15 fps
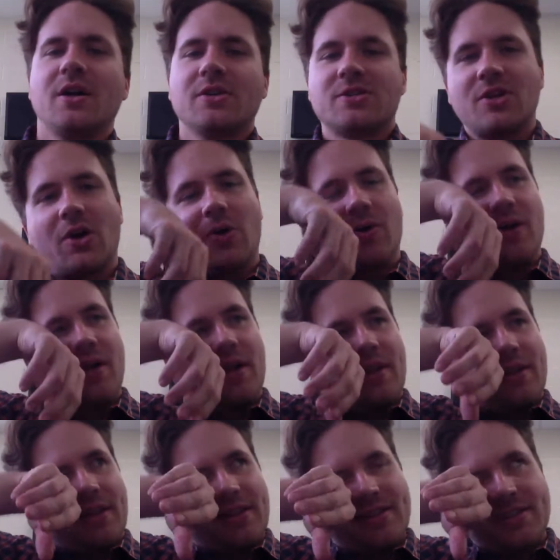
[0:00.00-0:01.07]
So
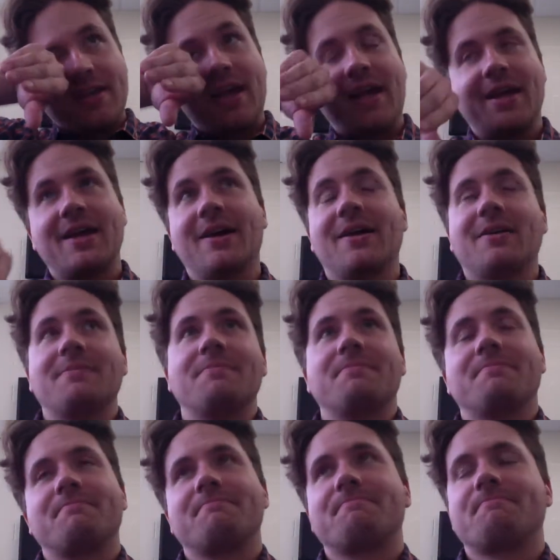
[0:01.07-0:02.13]
let's say
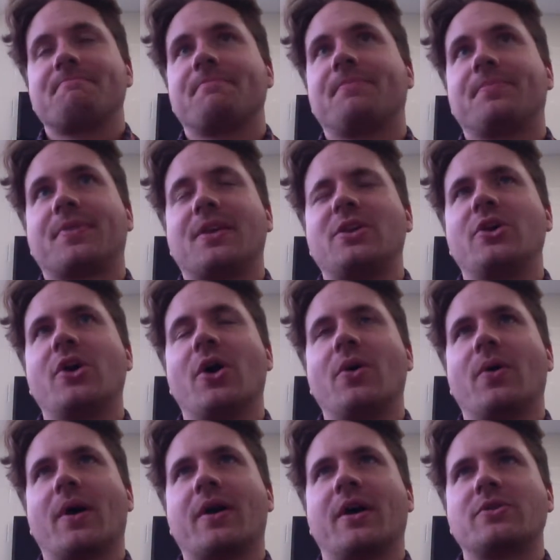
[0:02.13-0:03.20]
you go
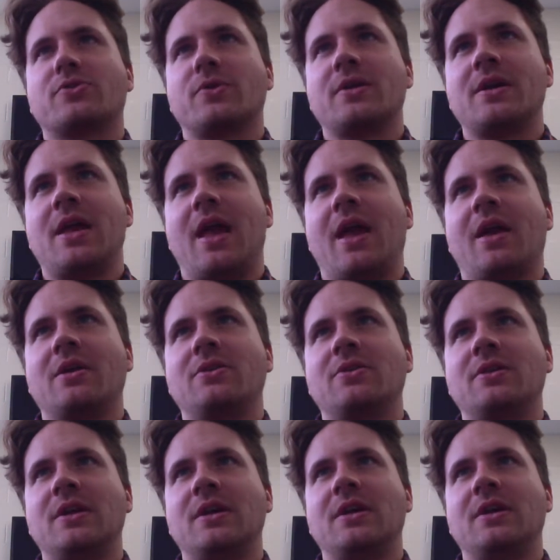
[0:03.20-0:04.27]
to a country and you
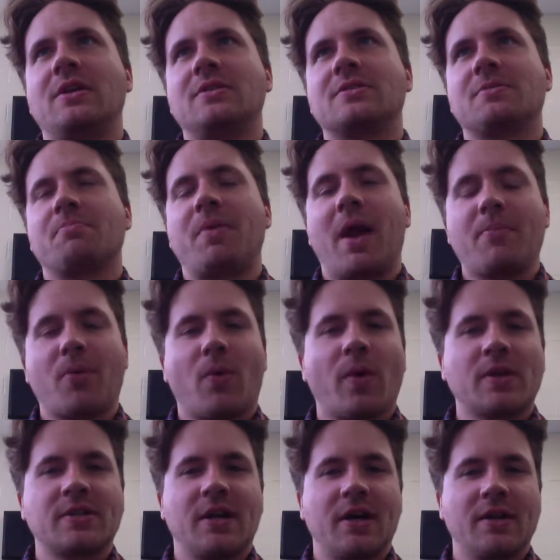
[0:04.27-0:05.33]
need some
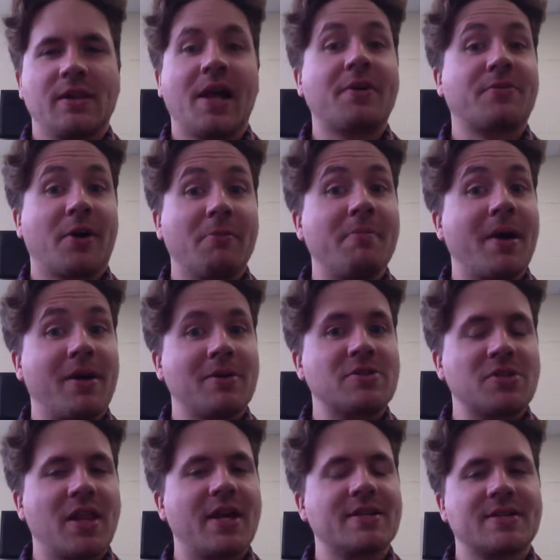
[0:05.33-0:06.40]
paperwork done, like for a marriage
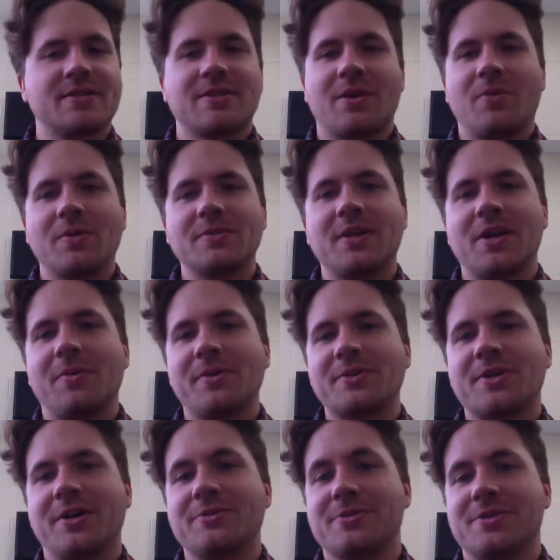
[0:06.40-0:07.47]
license. I won't tell you which
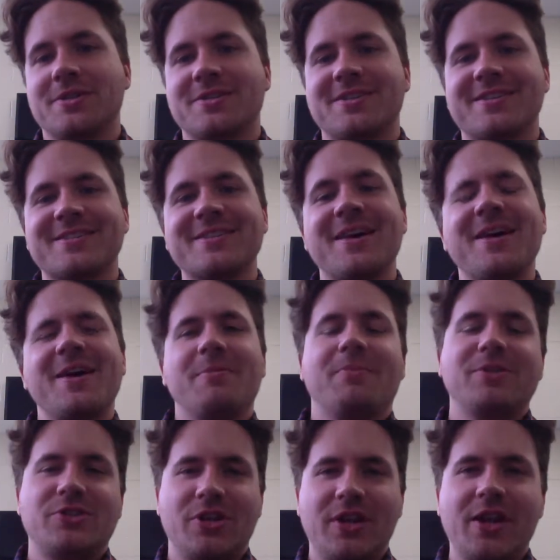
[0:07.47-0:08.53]
country this is,
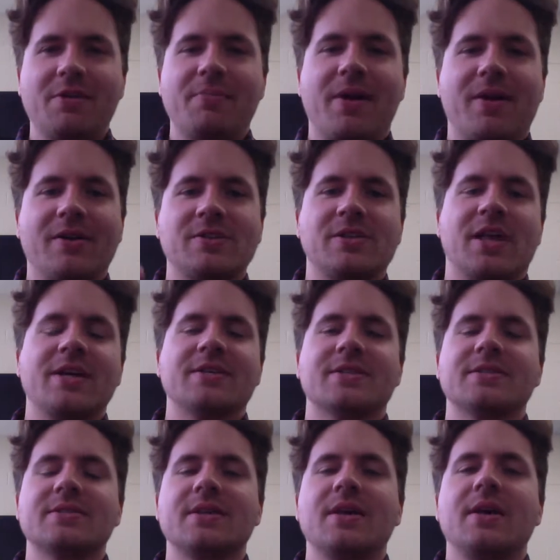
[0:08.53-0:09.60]
but you need a marriage
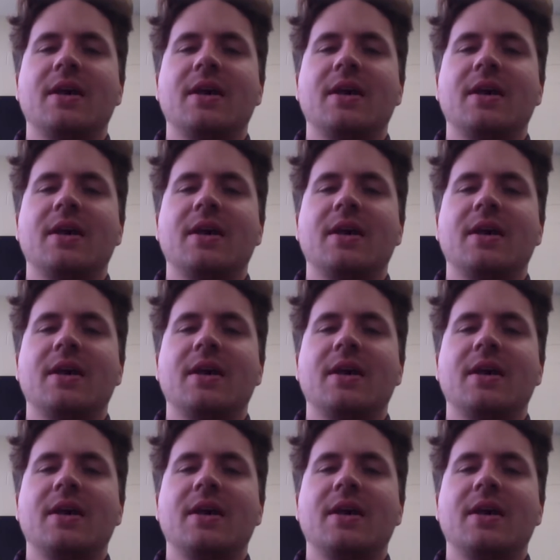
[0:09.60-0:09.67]
license.